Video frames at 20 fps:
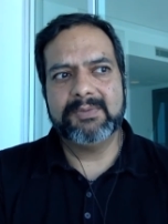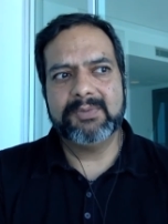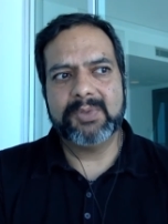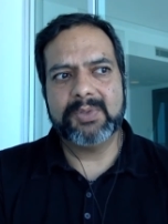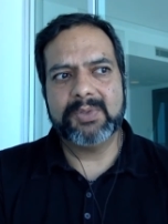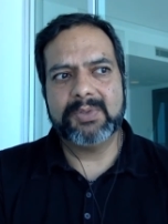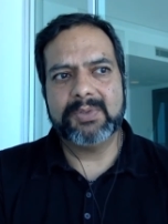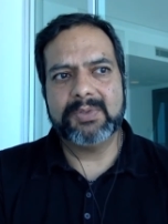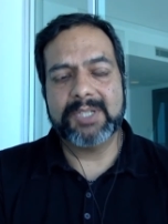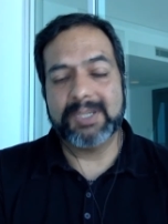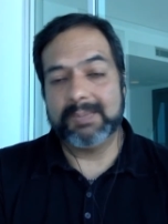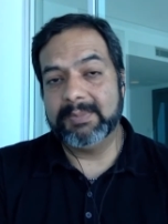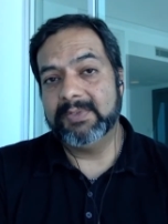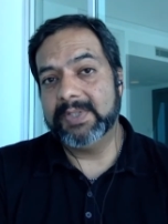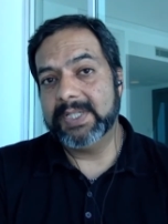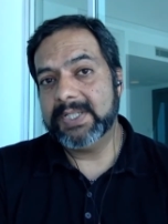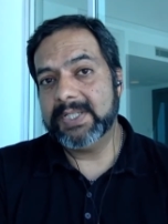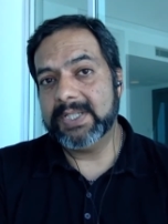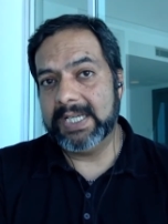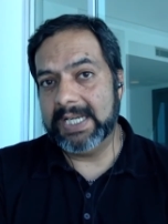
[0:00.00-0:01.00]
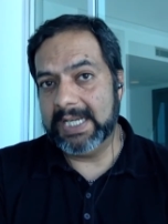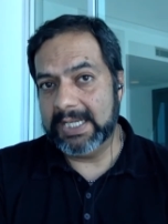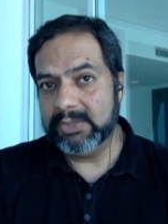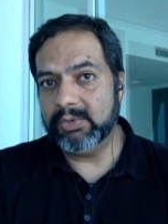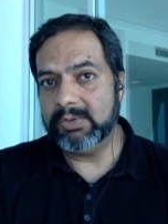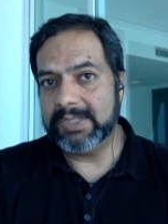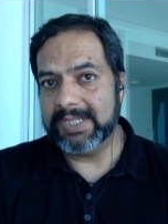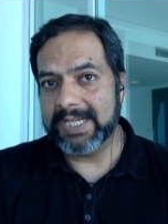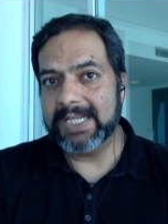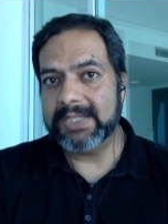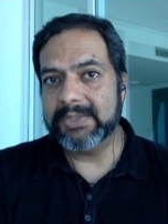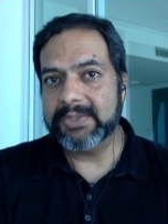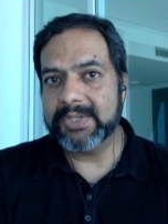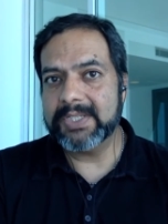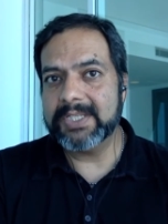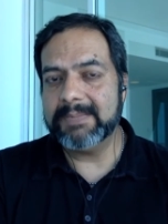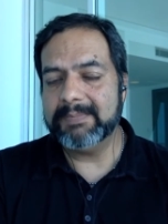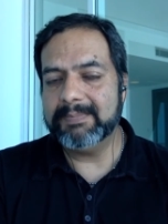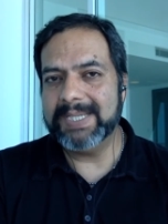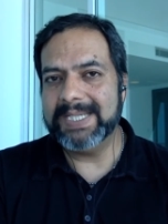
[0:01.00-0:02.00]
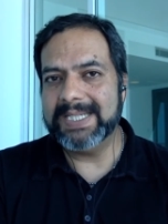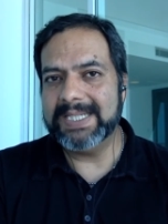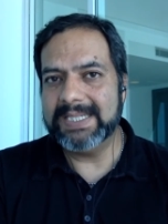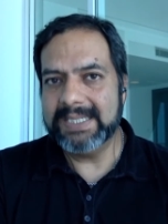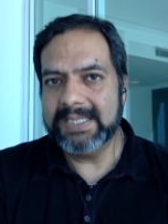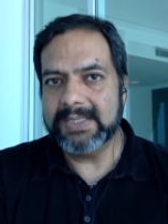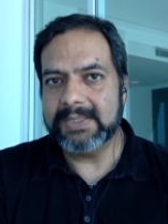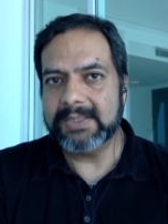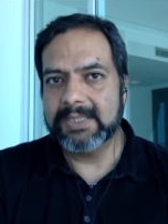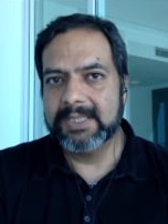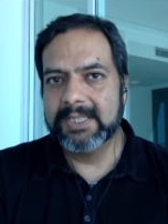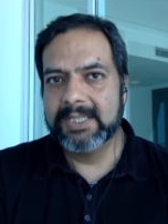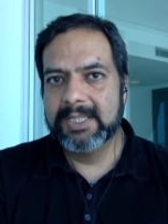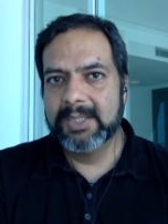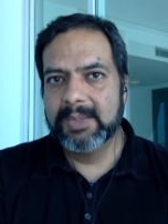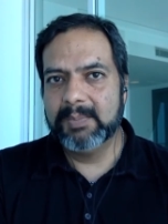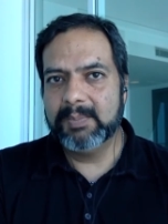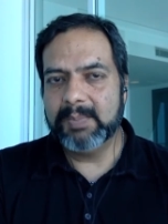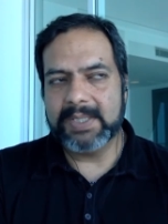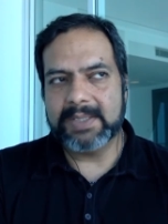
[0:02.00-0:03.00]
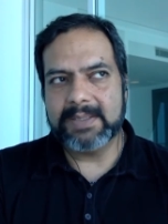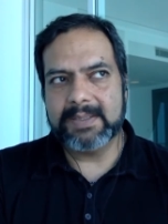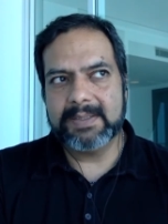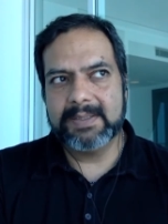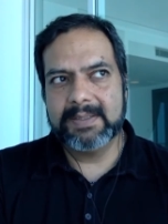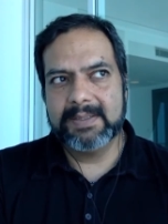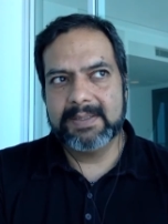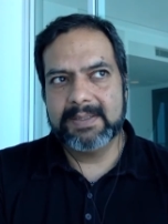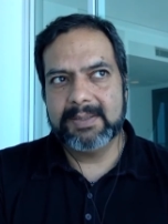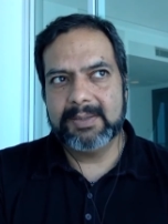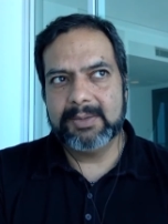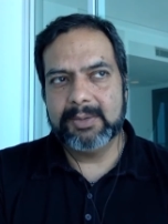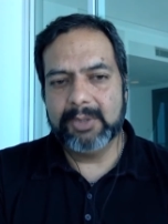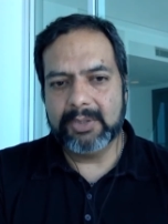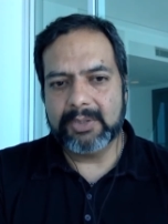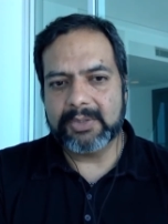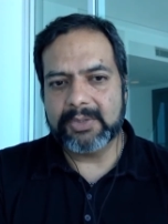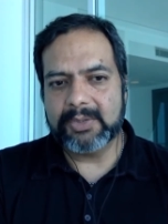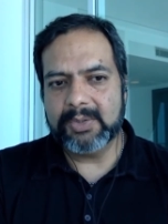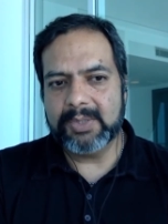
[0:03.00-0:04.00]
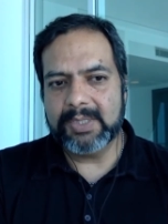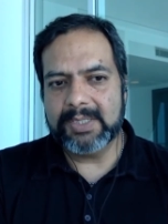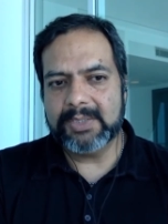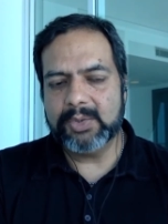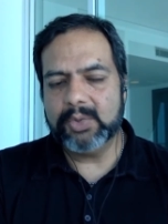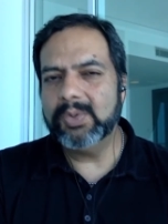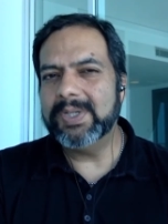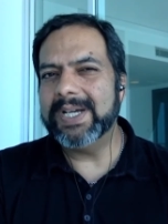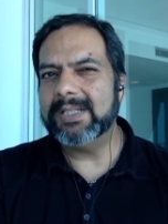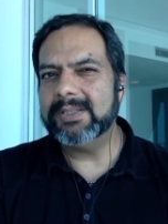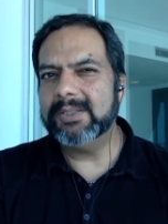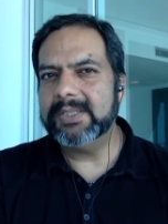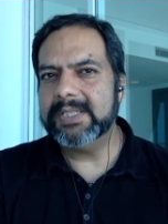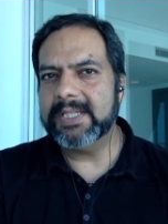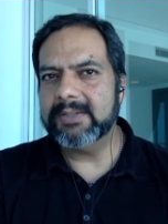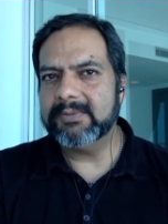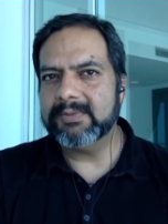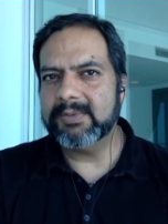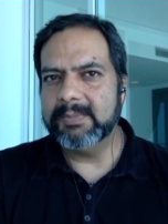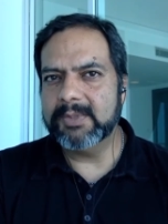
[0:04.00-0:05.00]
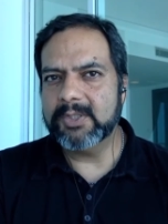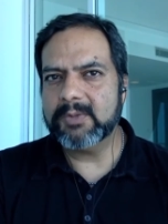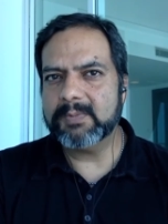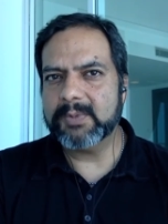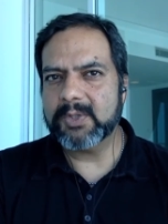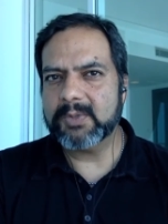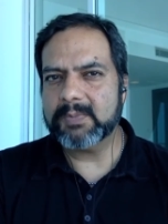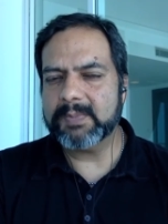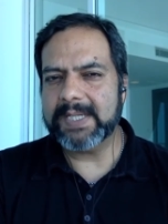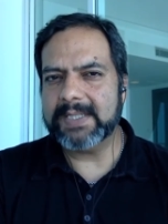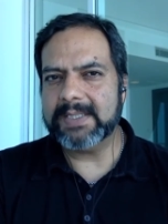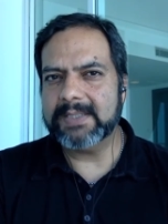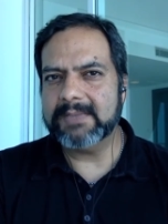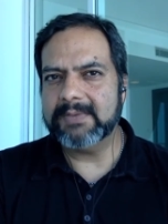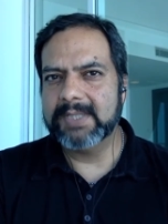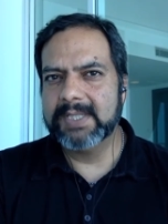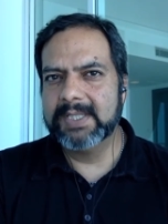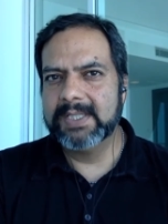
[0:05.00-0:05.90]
some of us, $100 is a big deal. But look, you got to look at it from this perspective.